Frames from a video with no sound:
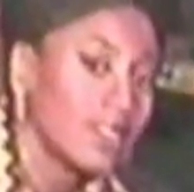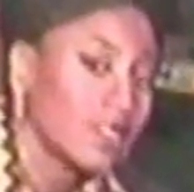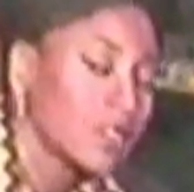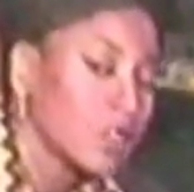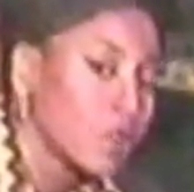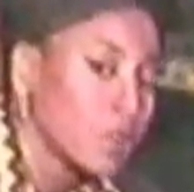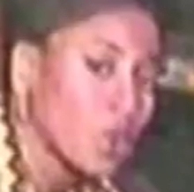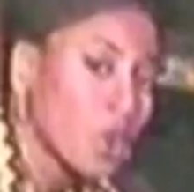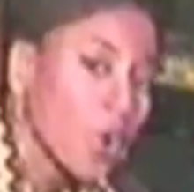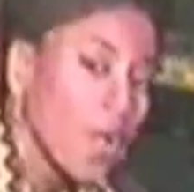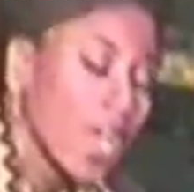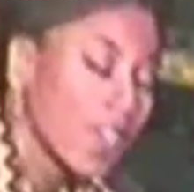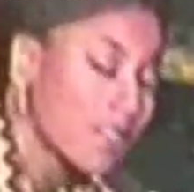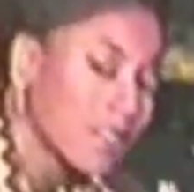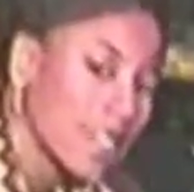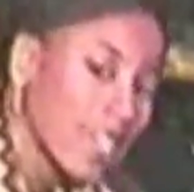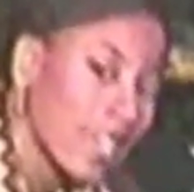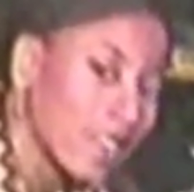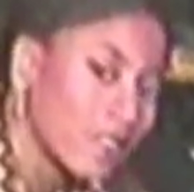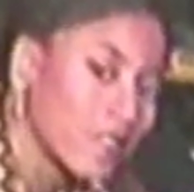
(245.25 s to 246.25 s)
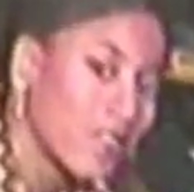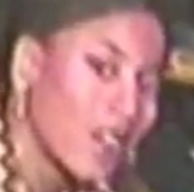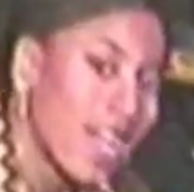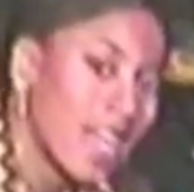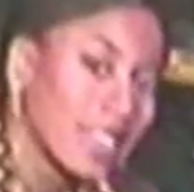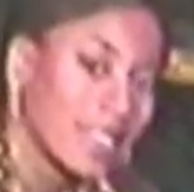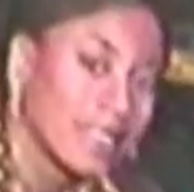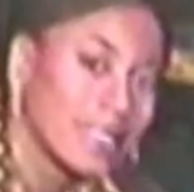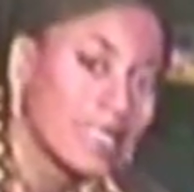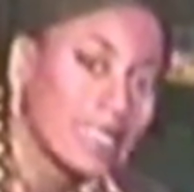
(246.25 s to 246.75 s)
So no advocating
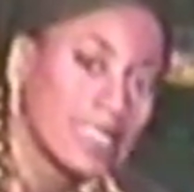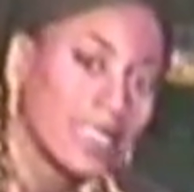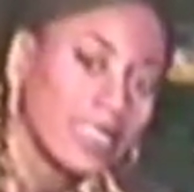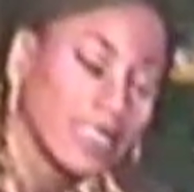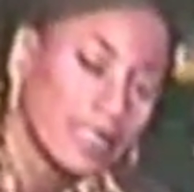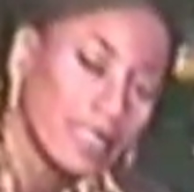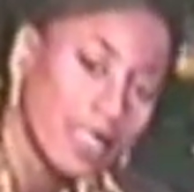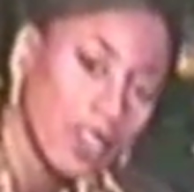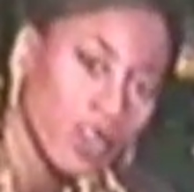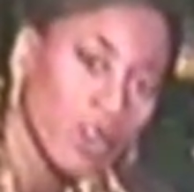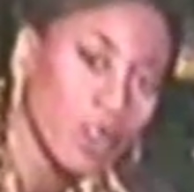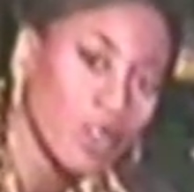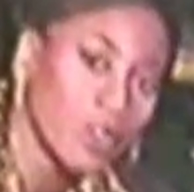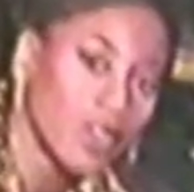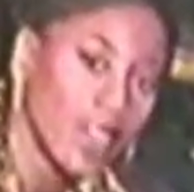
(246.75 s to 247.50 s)
violence here, just lyrical